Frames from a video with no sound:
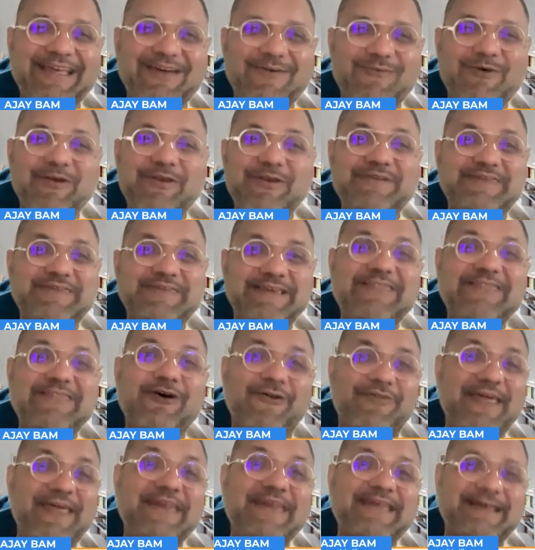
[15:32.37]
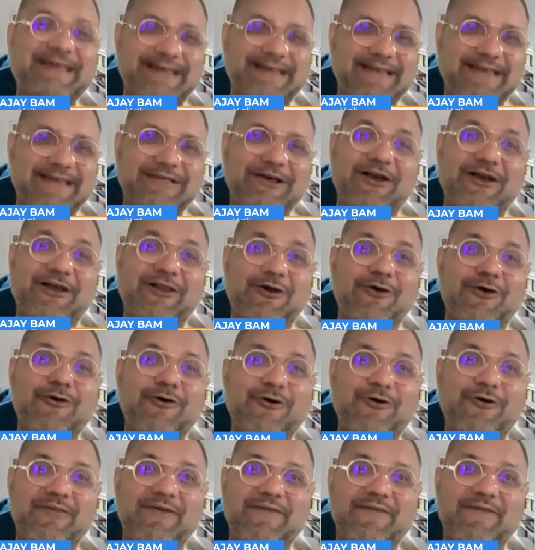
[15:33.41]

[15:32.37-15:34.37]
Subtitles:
when you see the authentic TikTok logo,